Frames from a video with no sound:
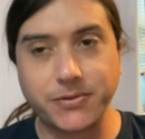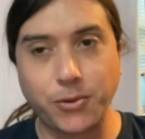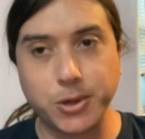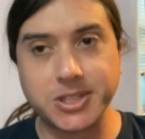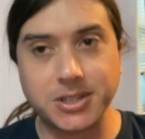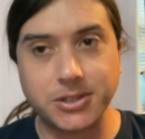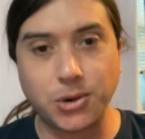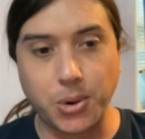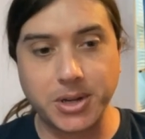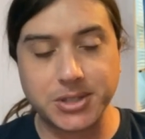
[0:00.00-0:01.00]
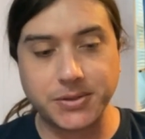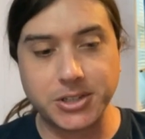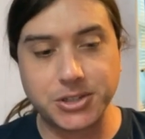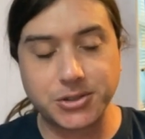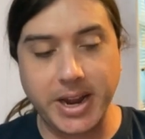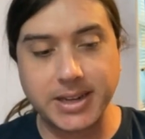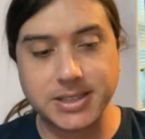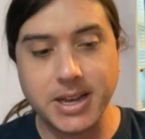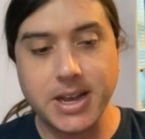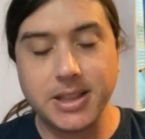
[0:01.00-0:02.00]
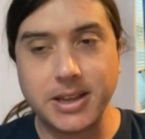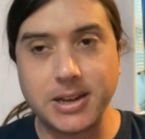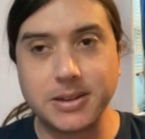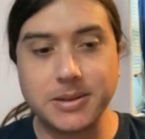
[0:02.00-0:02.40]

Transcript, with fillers: forces and torques of constraint that